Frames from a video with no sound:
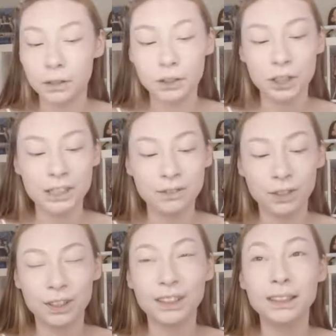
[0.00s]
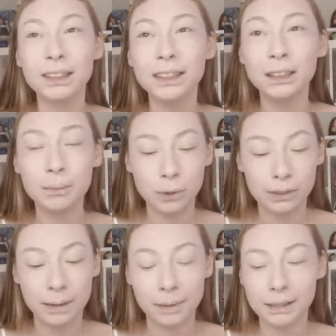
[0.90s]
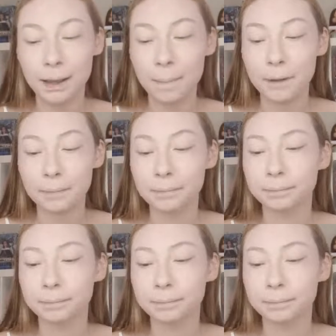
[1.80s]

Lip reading: just for a little more something something.